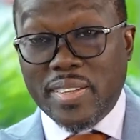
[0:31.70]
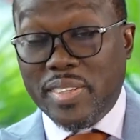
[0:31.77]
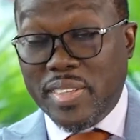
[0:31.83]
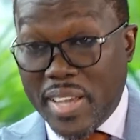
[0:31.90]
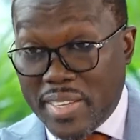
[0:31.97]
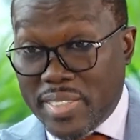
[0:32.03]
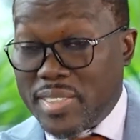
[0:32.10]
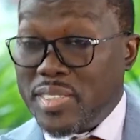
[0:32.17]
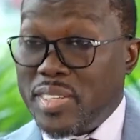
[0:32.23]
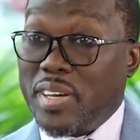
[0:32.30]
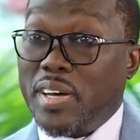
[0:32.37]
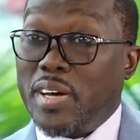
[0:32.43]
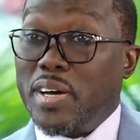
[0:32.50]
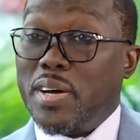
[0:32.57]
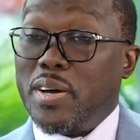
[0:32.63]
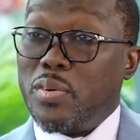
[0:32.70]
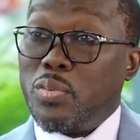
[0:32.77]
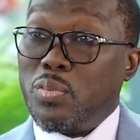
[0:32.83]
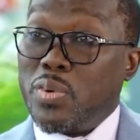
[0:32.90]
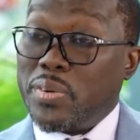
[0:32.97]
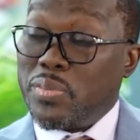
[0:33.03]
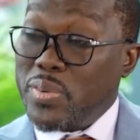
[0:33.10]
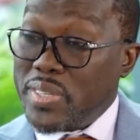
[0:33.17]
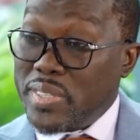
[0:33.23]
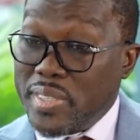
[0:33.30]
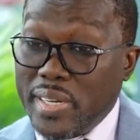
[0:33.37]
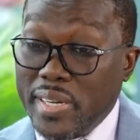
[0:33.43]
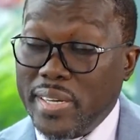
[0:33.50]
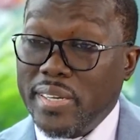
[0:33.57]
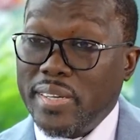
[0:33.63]
Yes, what we are
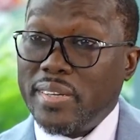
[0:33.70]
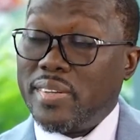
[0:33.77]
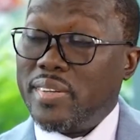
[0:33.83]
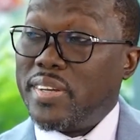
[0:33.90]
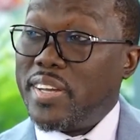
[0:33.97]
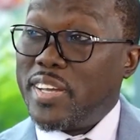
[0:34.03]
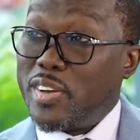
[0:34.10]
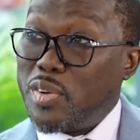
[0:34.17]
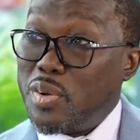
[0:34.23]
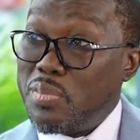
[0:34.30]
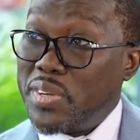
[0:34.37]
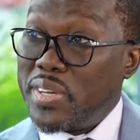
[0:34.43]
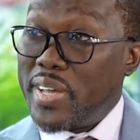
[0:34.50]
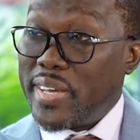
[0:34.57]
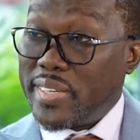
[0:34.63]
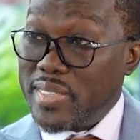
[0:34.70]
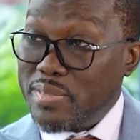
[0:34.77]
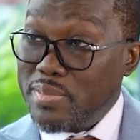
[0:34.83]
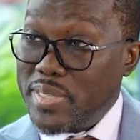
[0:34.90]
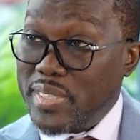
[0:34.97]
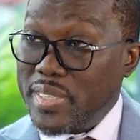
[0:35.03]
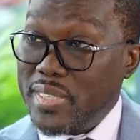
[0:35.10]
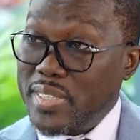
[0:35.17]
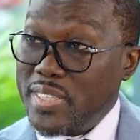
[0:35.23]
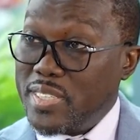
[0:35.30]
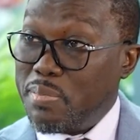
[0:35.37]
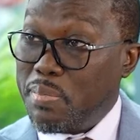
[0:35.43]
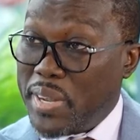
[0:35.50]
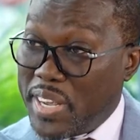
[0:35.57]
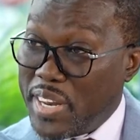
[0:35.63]
seeing is that economic activity is
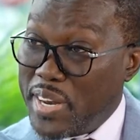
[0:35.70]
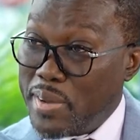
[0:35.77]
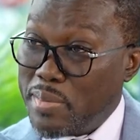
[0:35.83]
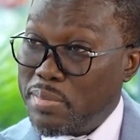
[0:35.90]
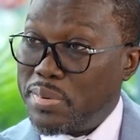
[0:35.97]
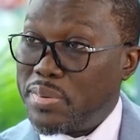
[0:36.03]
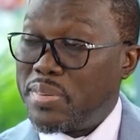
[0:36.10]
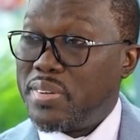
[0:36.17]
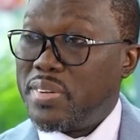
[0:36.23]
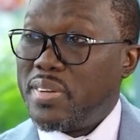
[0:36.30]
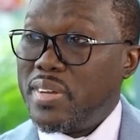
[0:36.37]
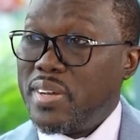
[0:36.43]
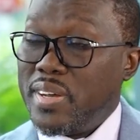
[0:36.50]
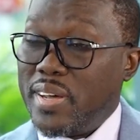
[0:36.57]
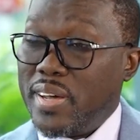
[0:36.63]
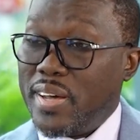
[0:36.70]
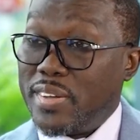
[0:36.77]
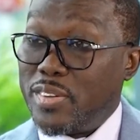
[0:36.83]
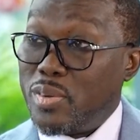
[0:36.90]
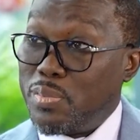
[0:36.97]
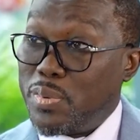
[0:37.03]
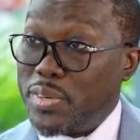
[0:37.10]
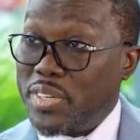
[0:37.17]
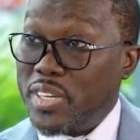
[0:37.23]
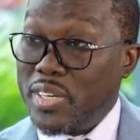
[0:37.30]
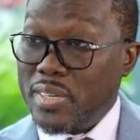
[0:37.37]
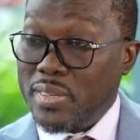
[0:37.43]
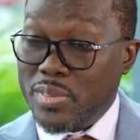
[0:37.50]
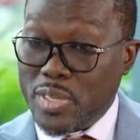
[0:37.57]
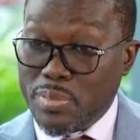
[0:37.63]
picking up,
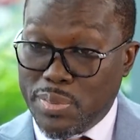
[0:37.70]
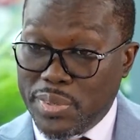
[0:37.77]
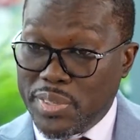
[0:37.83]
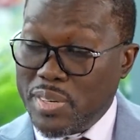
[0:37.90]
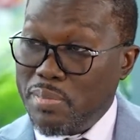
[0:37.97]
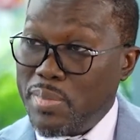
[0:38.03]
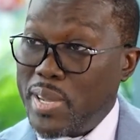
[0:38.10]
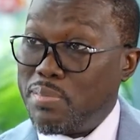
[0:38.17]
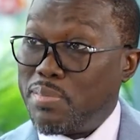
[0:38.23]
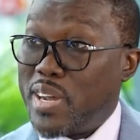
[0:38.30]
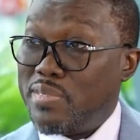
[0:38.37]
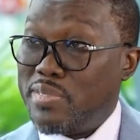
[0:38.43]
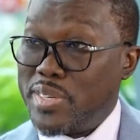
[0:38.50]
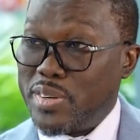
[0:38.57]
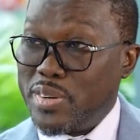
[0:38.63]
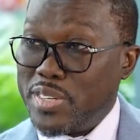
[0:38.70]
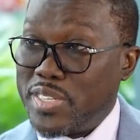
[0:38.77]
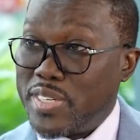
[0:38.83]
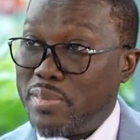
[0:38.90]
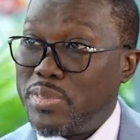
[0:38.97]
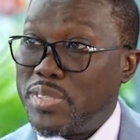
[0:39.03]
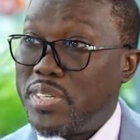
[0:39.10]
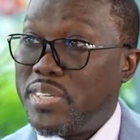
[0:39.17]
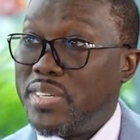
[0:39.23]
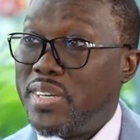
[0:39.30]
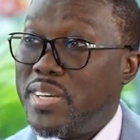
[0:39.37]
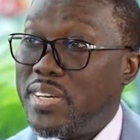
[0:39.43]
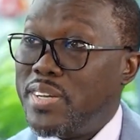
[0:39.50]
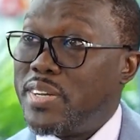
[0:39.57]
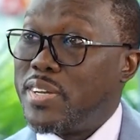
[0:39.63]
supported by private consumption
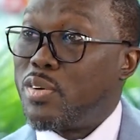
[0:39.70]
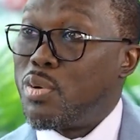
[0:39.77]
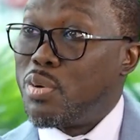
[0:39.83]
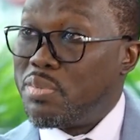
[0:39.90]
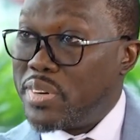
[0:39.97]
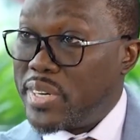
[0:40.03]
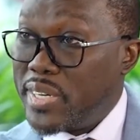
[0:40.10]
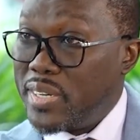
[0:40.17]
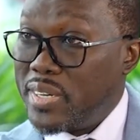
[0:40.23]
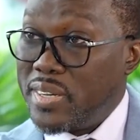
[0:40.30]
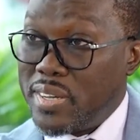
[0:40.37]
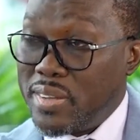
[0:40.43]
and a recovery,